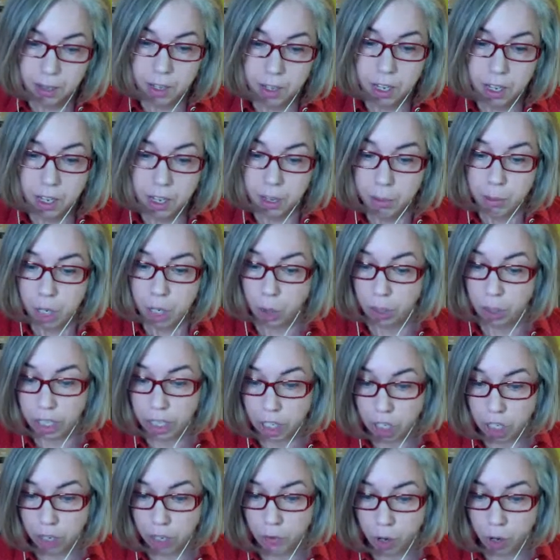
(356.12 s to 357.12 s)
but only
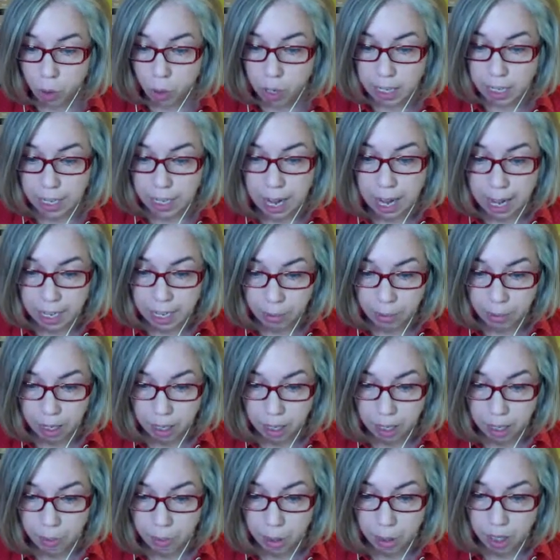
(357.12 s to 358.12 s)
inching forward a tiny bit. I
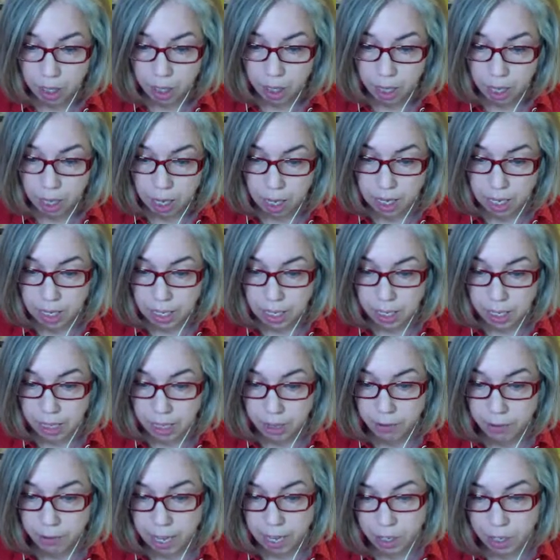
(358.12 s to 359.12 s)
built idea debt
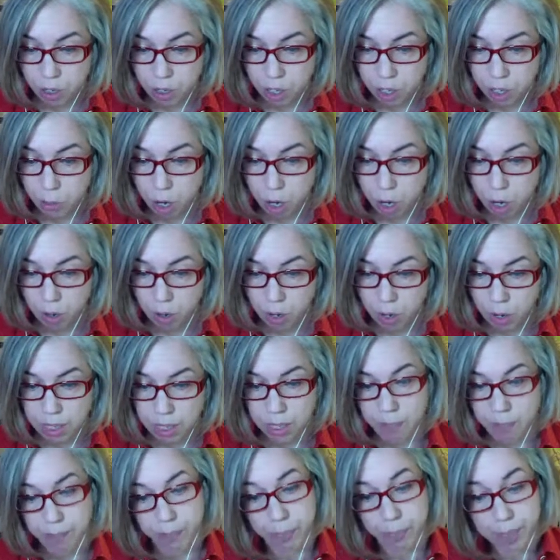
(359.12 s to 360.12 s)
faster than progress.
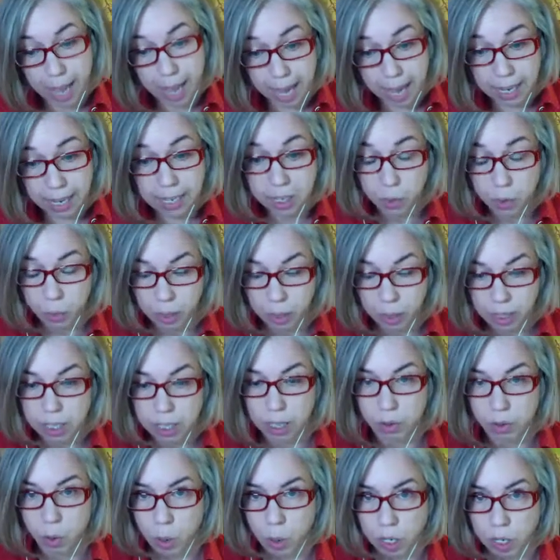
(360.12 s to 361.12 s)
That is a really
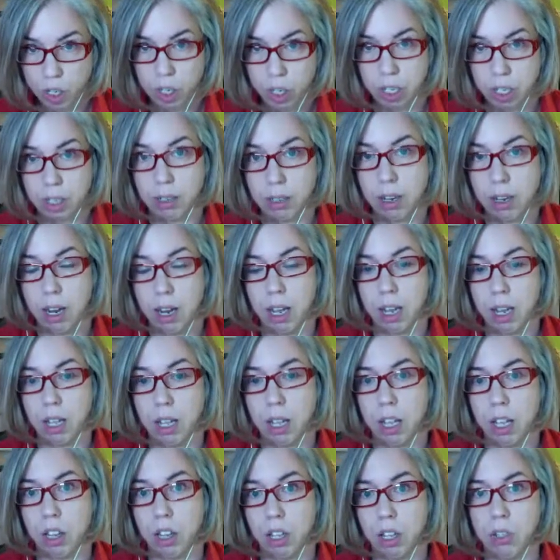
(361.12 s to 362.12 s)
tough question,
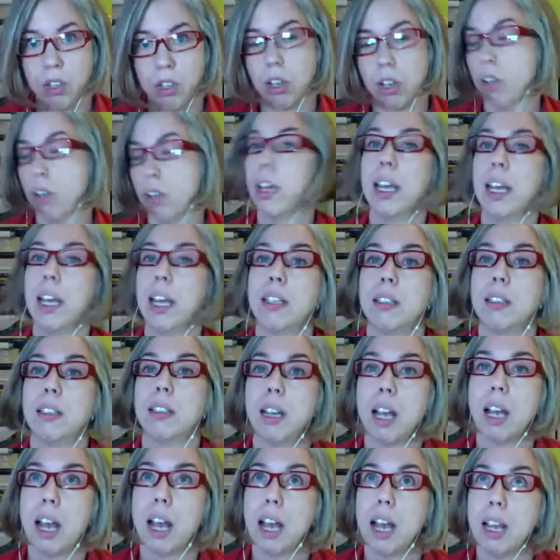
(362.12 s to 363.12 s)
Alonso. And
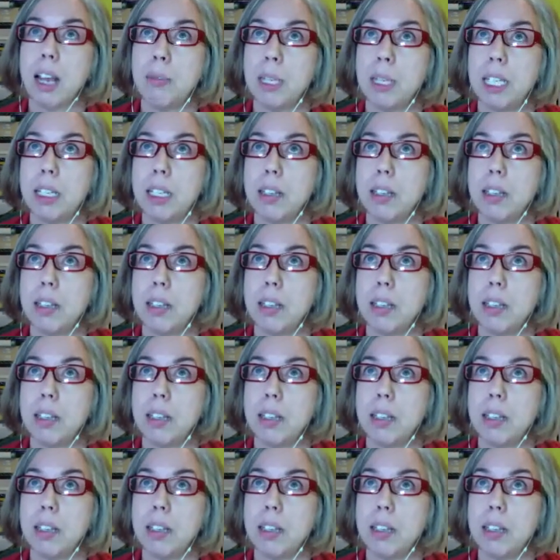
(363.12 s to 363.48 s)
I mean,